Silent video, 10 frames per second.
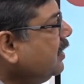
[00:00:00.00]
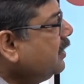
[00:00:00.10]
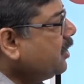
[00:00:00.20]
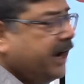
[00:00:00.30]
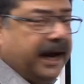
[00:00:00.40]

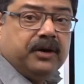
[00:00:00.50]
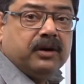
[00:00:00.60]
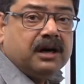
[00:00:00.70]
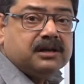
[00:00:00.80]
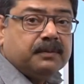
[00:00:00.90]
Now here you're
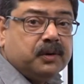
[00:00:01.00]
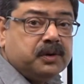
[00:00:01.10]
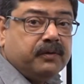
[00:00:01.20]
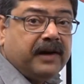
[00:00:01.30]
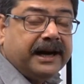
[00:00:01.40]
not supposed to
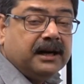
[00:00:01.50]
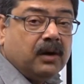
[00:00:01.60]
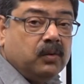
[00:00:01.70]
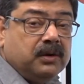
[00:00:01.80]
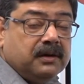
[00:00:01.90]
find
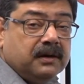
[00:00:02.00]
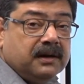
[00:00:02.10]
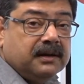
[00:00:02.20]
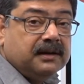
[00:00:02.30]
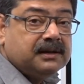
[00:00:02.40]
out
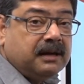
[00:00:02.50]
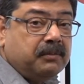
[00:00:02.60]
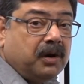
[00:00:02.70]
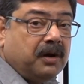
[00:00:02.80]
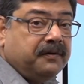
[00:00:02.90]
the sum
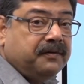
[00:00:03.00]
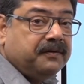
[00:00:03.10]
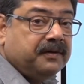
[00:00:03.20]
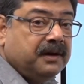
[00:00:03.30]
of